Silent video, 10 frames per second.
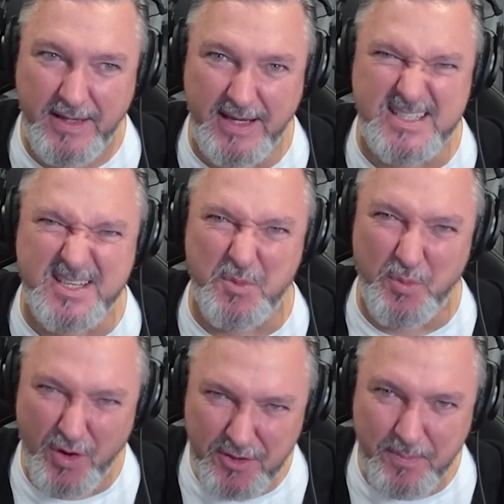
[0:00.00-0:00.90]
Is it
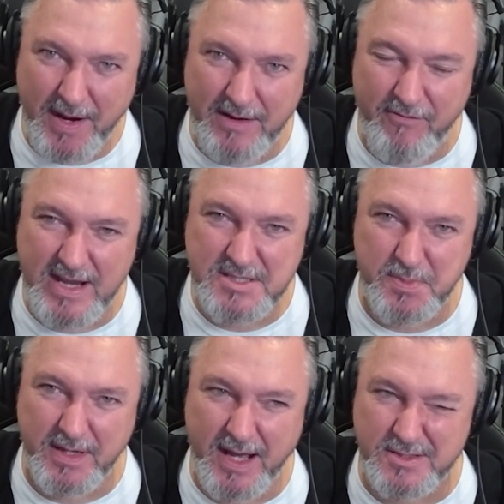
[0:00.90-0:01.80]
worth my
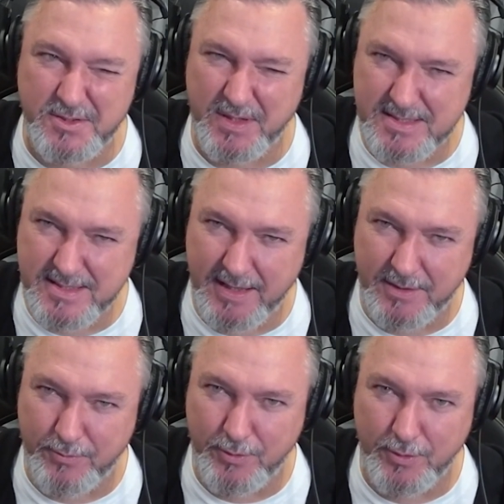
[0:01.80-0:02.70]
investment now to
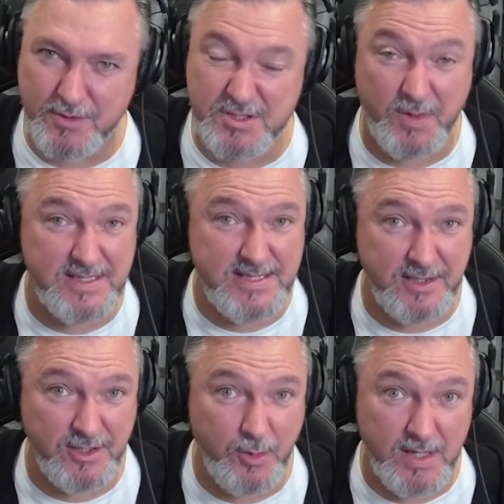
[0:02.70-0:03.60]
understand the rules, to
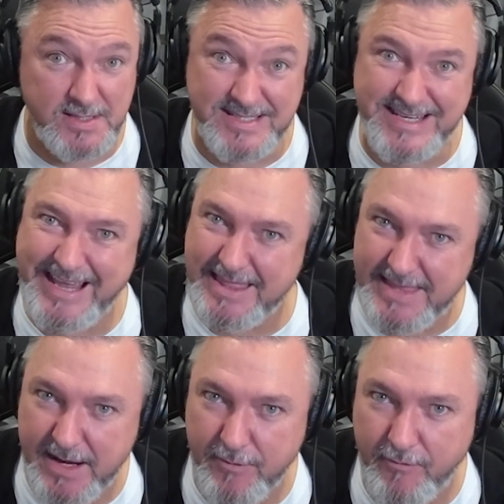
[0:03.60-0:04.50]
understand the nuances, to get
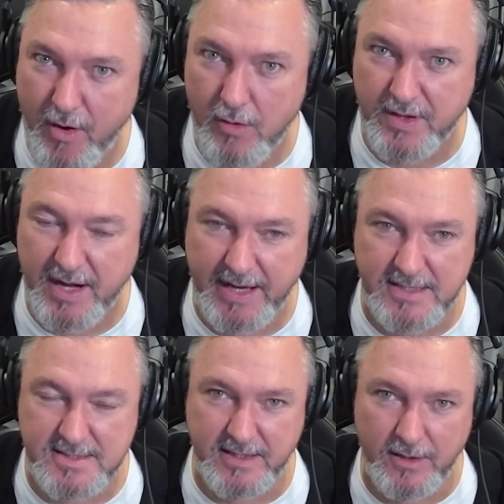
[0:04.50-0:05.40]
that involved that I
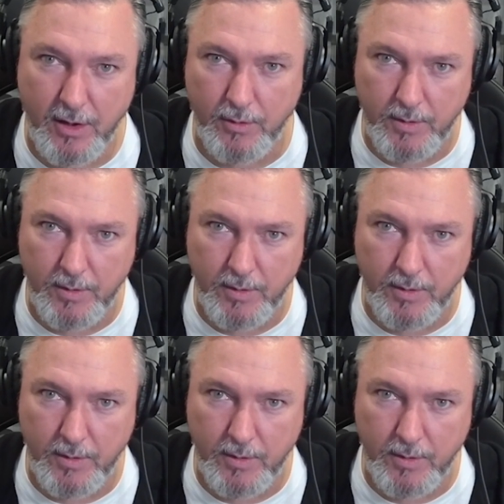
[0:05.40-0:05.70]
can see,